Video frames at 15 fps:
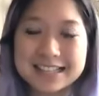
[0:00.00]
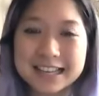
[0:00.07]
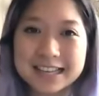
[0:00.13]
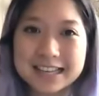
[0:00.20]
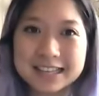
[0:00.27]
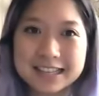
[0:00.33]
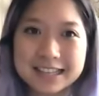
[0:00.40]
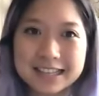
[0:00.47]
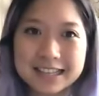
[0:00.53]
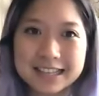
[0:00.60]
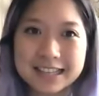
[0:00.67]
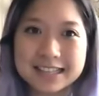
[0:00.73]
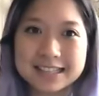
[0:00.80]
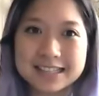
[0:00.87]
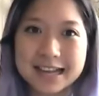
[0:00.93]
second
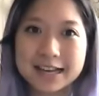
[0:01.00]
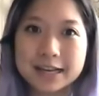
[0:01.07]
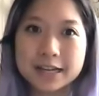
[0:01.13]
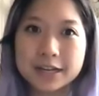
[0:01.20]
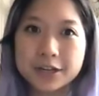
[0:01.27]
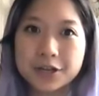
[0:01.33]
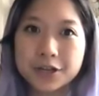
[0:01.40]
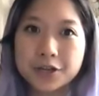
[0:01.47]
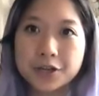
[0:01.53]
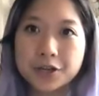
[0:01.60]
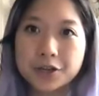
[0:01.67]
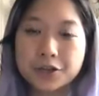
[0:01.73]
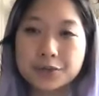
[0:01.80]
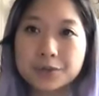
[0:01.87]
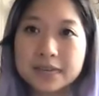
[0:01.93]
thing is that
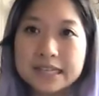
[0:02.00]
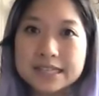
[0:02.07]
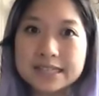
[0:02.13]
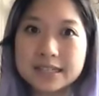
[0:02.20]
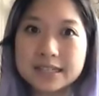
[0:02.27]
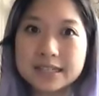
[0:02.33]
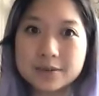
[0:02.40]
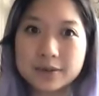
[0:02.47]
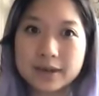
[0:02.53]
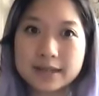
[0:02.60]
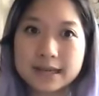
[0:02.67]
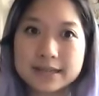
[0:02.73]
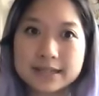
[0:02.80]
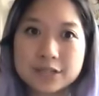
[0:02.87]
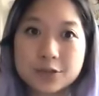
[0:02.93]
the reason why
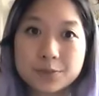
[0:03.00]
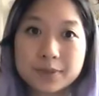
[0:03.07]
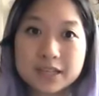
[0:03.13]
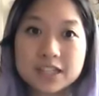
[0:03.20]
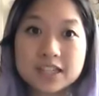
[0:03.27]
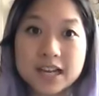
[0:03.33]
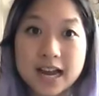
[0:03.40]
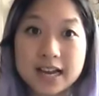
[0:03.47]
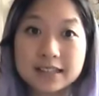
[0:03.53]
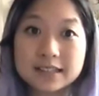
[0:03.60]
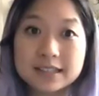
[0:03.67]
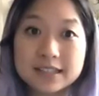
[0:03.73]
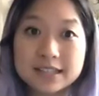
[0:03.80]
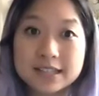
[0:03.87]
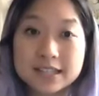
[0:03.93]
that's such a big
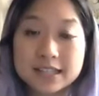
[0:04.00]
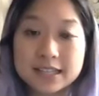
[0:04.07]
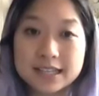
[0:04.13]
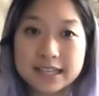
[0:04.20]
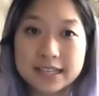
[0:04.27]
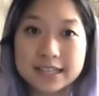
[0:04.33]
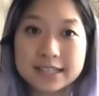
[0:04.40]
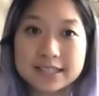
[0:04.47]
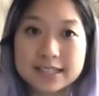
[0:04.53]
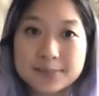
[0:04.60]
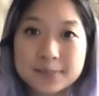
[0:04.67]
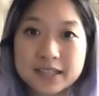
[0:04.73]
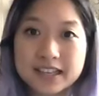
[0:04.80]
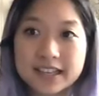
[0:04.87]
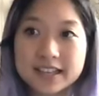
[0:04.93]
challenge
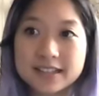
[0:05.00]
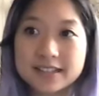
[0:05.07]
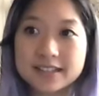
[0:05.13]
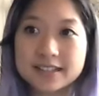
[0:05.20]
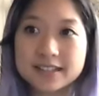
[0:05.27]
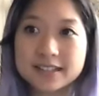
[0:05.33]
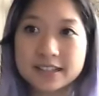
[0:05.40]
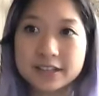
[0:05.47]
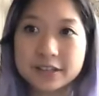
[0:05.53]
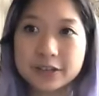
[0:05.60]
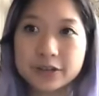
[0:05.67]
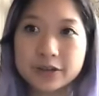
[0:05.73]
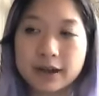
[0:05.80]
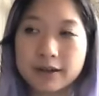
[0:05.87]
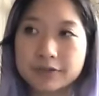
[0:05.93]
is because,
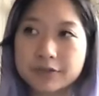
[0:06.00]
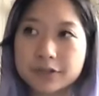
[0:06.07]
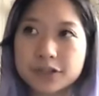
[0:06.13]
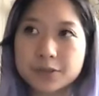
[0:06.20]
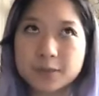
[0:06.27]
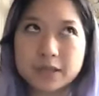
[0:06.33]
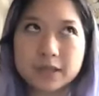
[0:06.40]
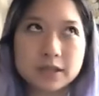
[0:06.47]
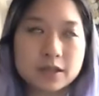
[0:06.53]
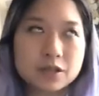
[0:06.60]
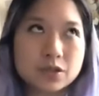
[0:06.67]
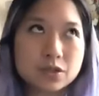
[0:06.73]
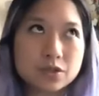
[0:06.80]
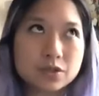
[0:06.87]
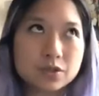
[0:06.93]
you know, after
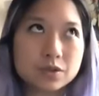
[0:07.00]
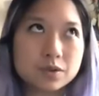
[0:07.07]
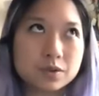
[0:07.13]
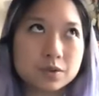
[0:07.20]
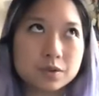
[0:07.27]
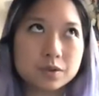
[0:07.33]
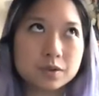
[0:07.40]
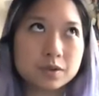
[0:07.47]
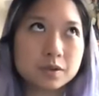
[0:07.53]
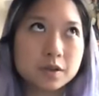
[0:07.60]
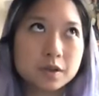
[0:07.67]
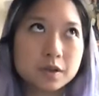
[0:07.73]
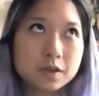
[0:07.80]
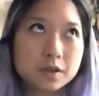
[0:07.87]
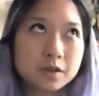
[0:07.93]
speaking to,
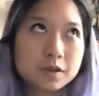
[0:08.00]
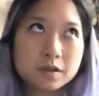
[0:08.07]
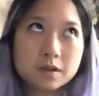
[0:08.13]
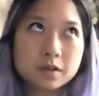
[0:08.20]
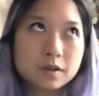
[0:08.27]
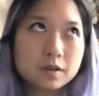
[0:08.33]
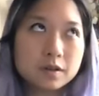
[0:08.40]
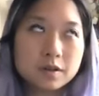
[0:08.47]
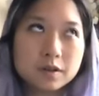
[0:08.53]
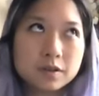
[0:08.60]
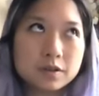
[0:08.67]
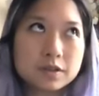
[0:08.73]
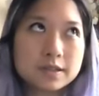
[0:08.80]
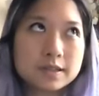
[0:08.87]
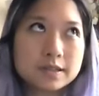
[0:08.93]
you know, just